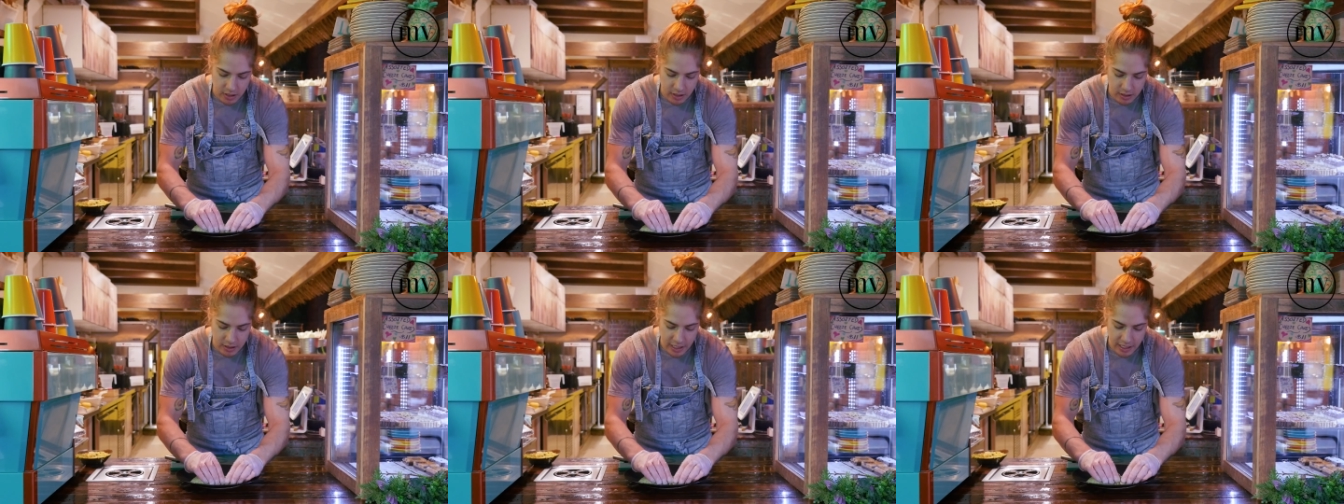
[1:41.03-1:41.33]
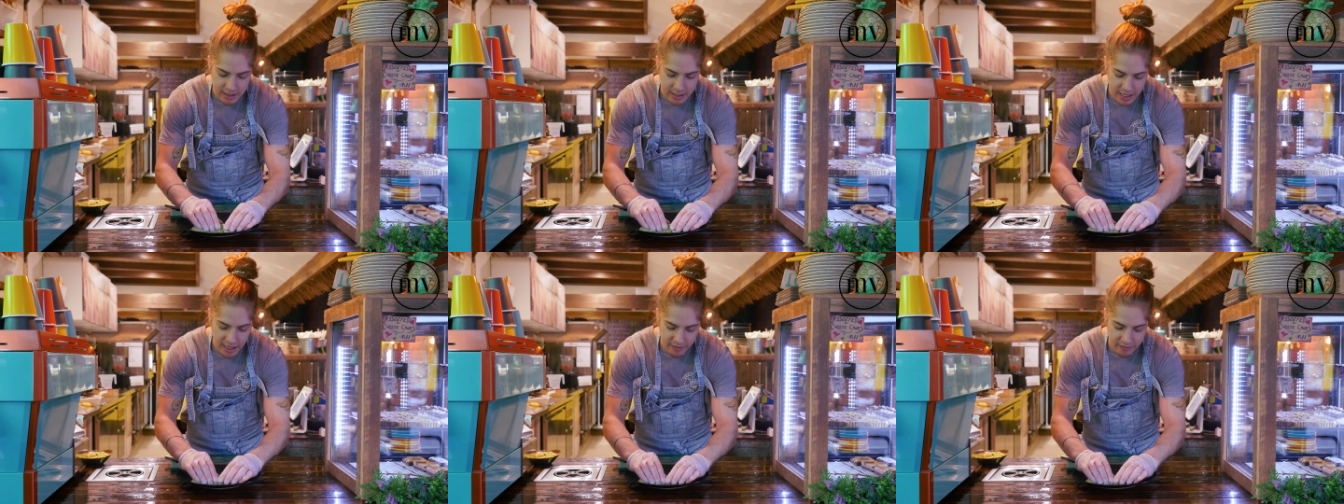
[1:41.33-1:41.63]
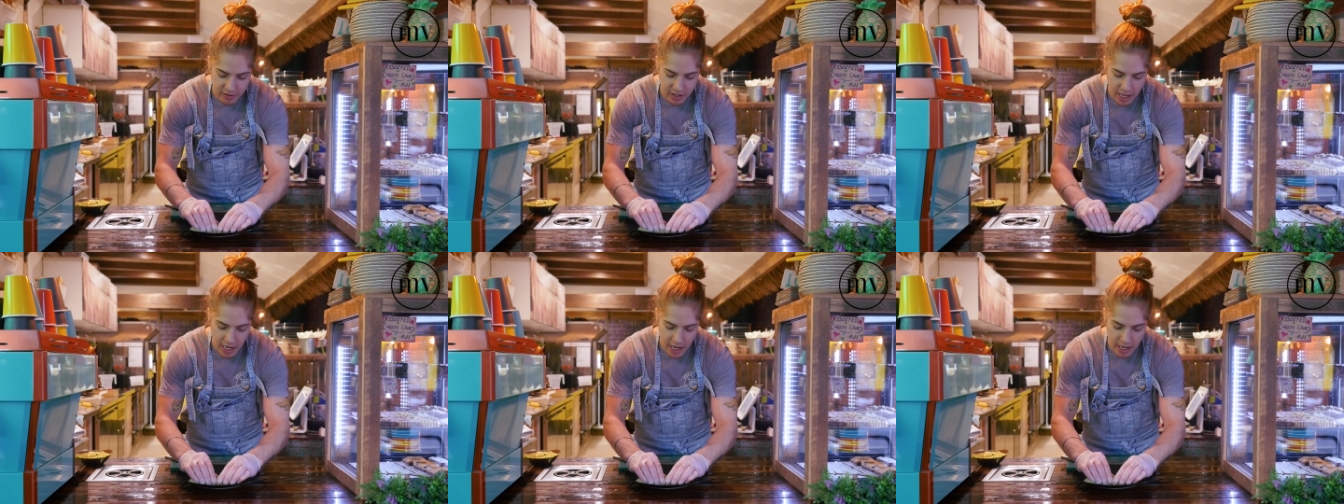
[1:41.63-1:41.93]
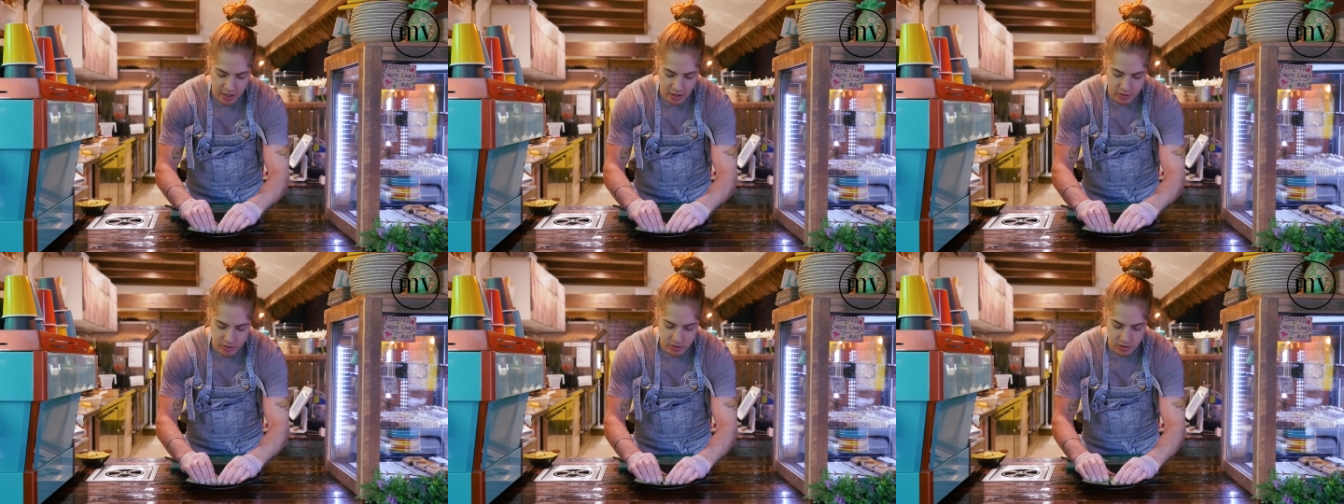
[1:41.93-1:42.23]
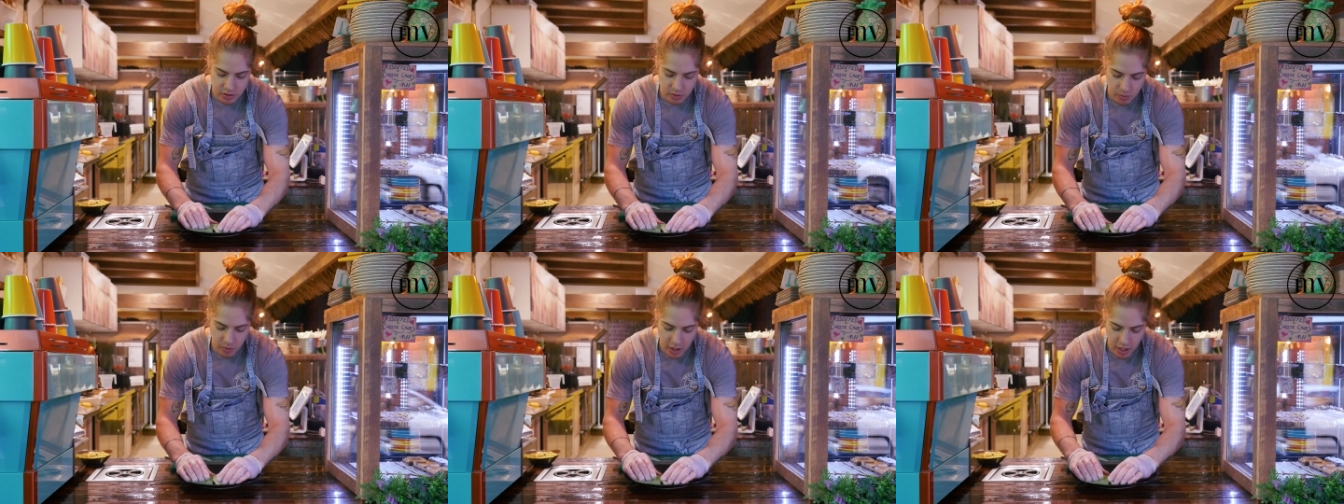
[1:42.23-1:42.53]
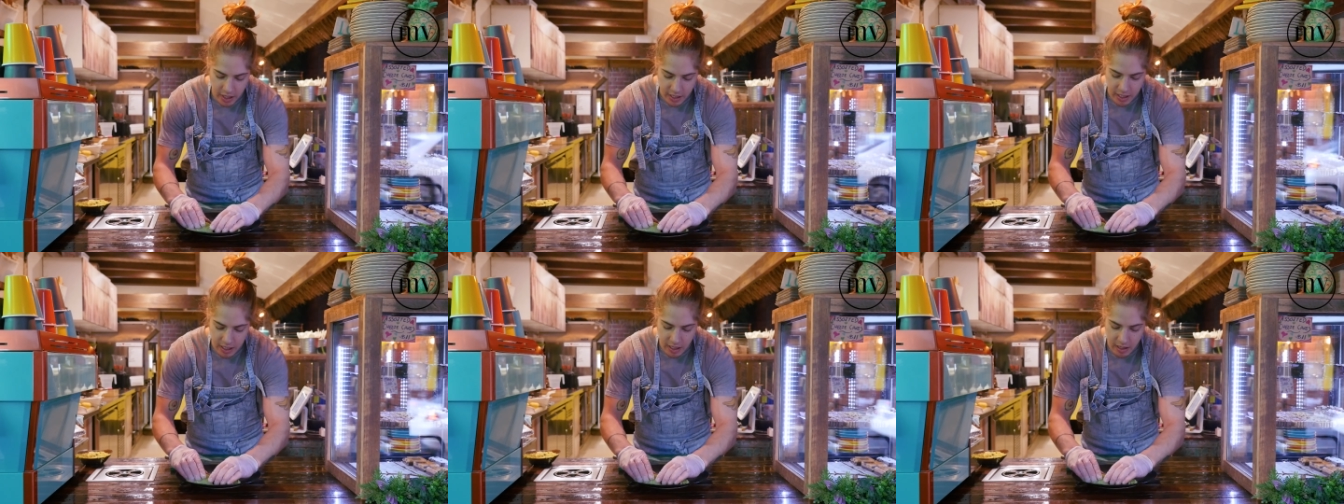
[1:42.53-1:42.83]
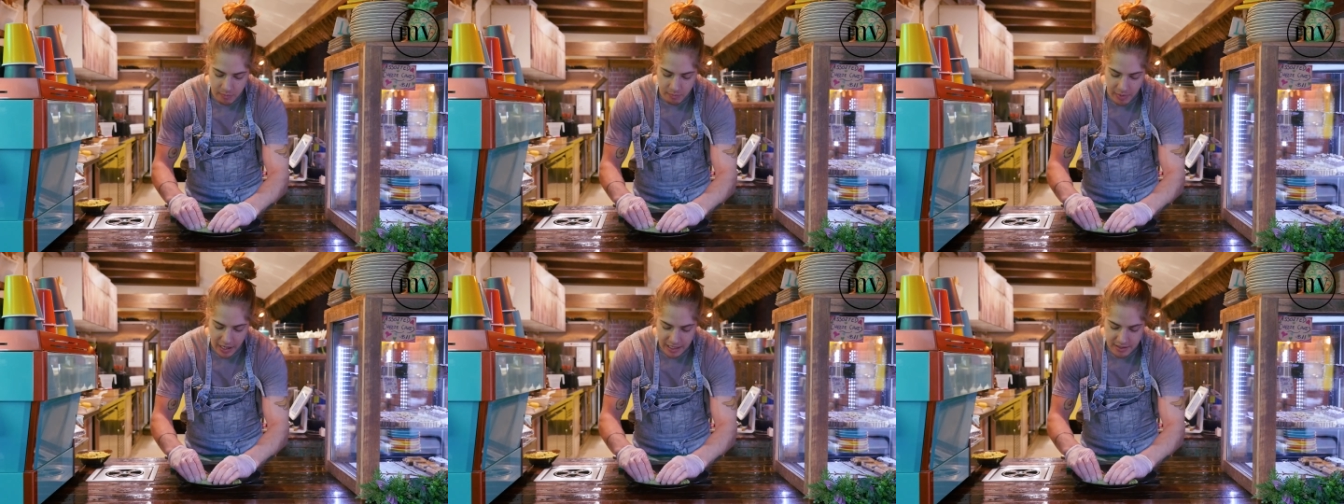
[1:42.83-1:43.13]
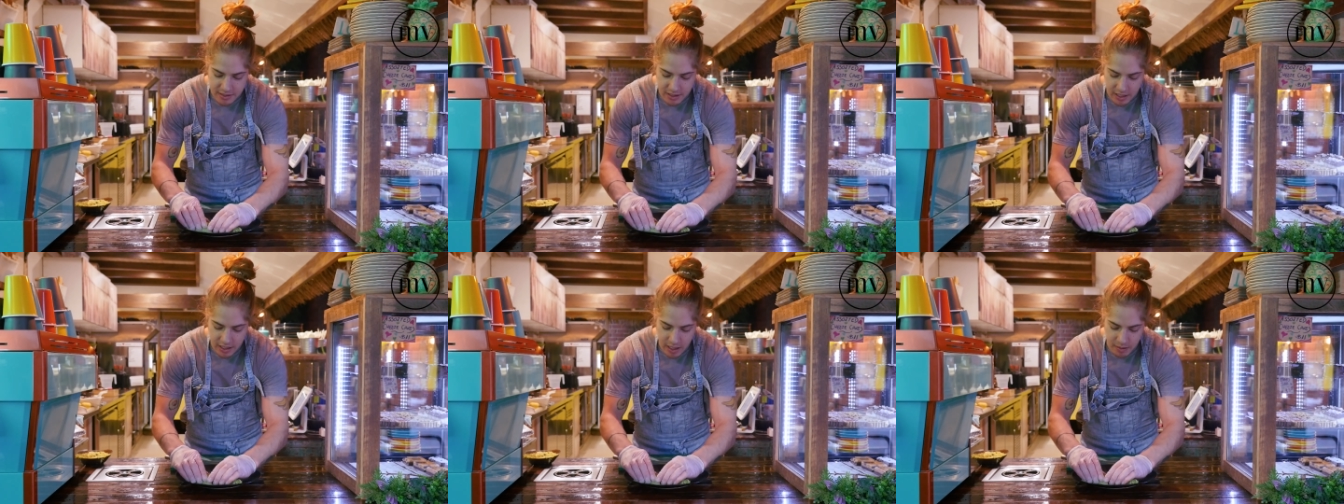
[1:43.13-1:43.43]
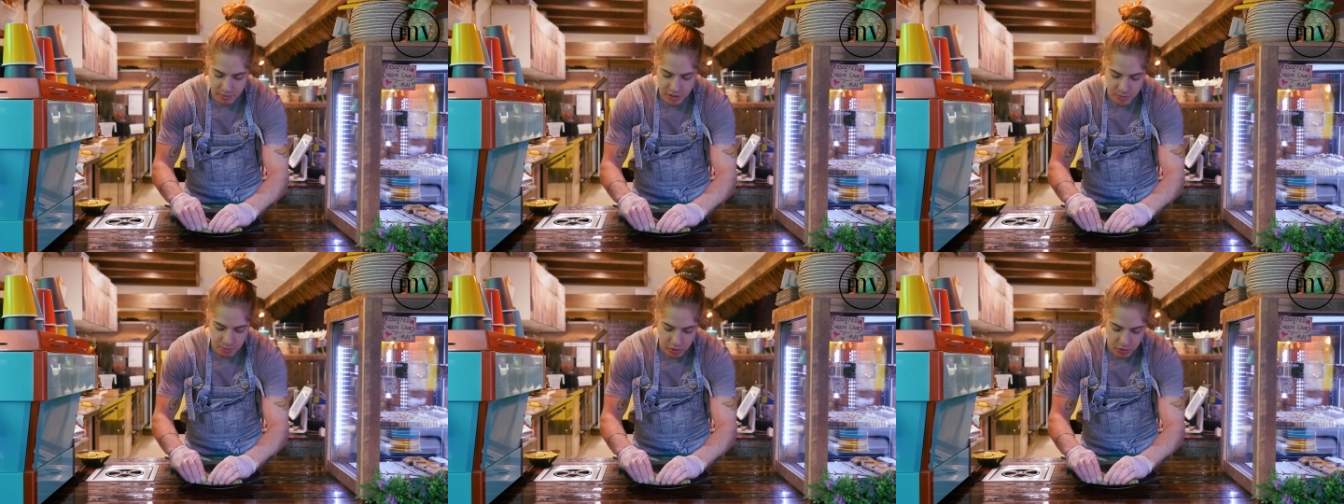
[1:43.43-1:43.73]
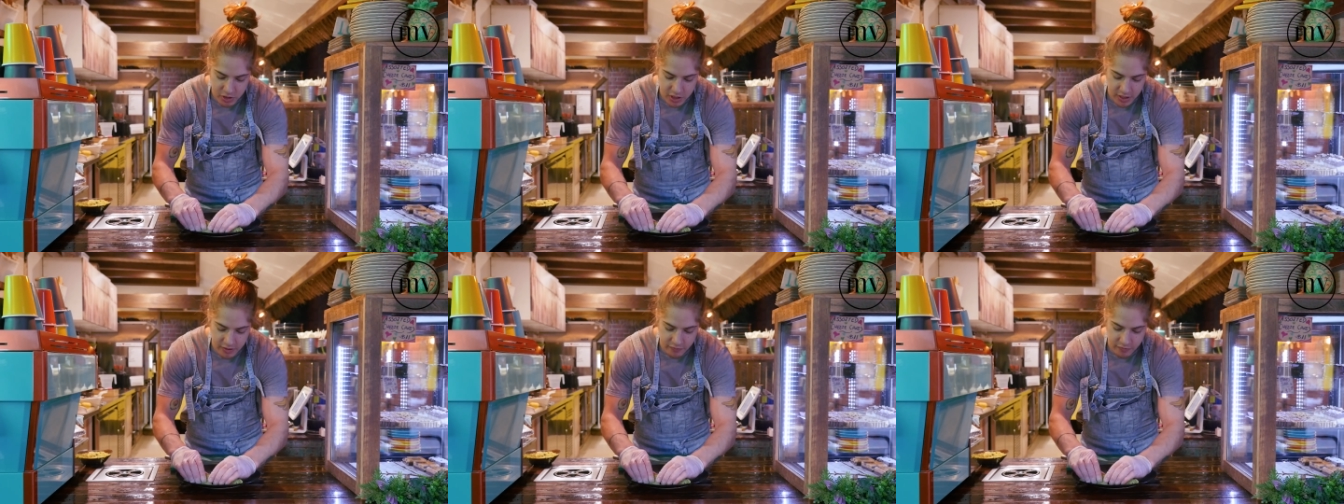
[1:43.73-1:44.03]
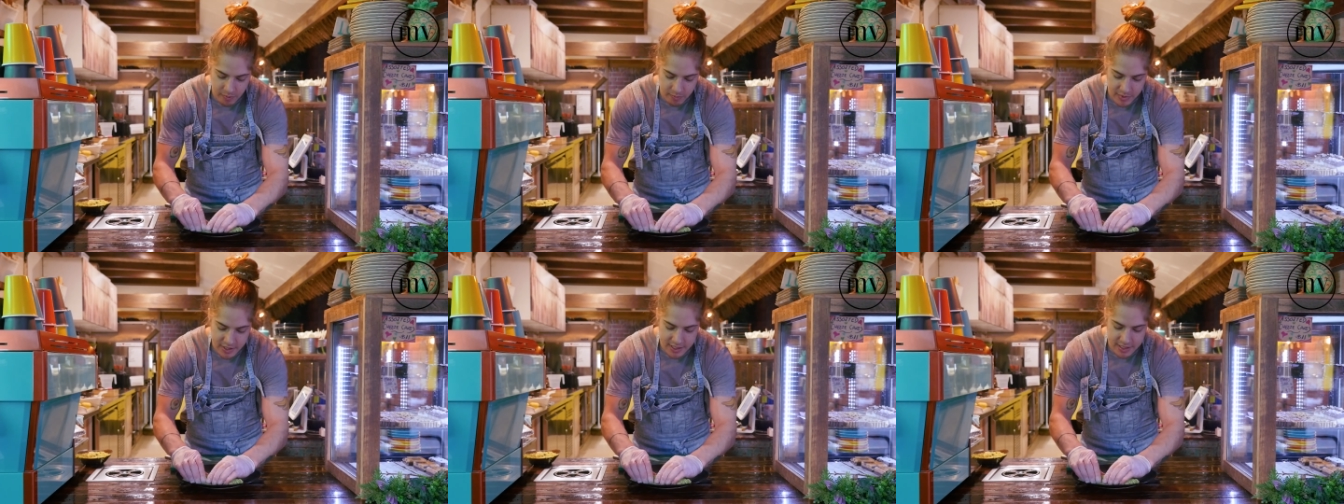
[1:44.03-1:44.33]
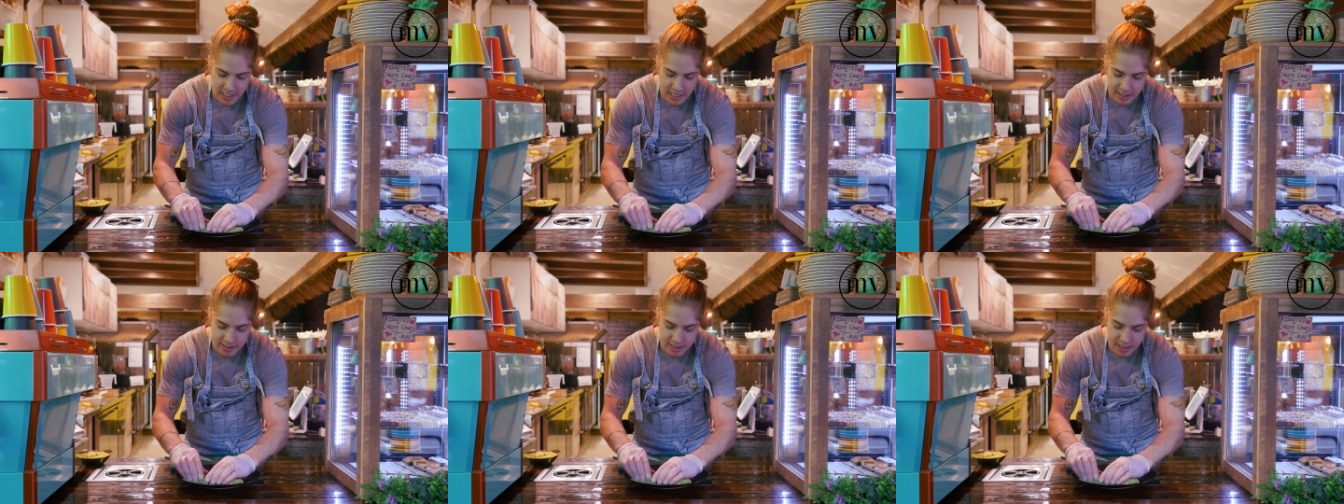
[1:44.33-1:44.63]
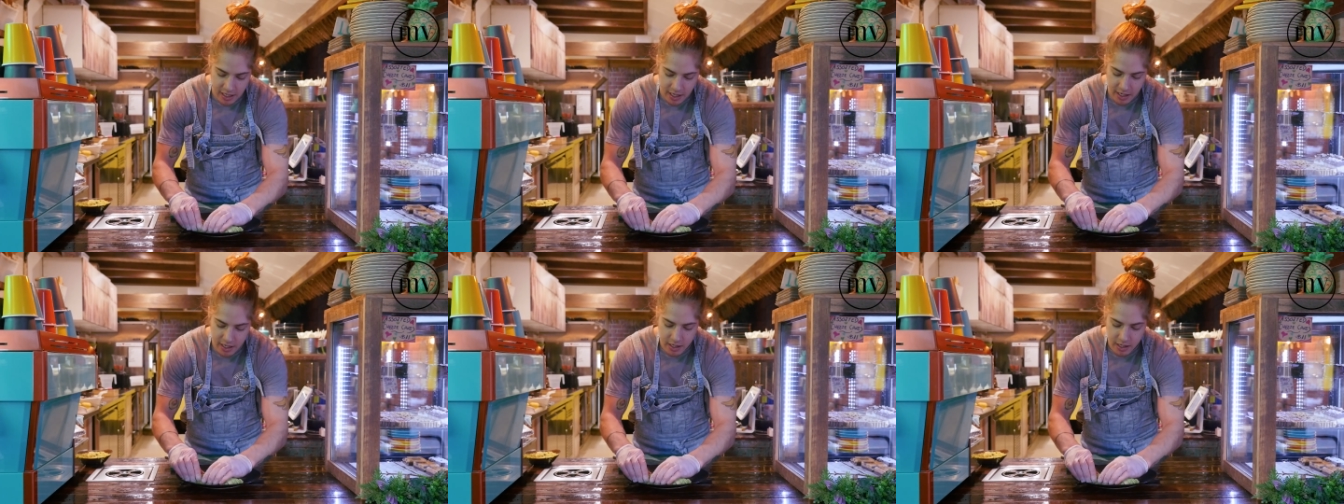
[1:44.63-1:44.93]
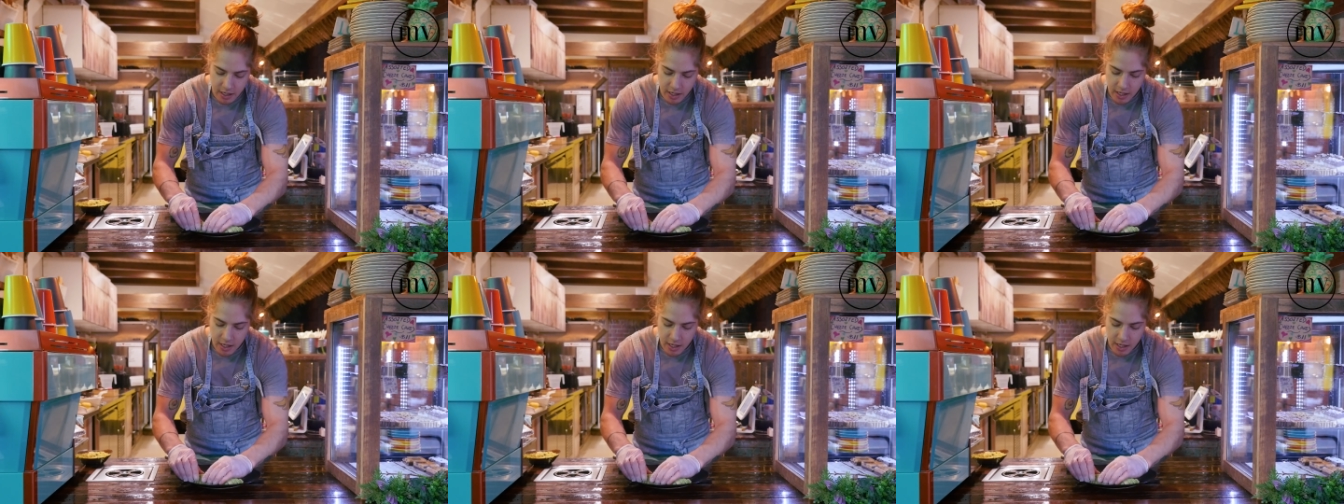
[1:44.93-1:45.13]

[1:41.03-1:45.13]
let the avocado do the work, and basically I'm just pushing from the center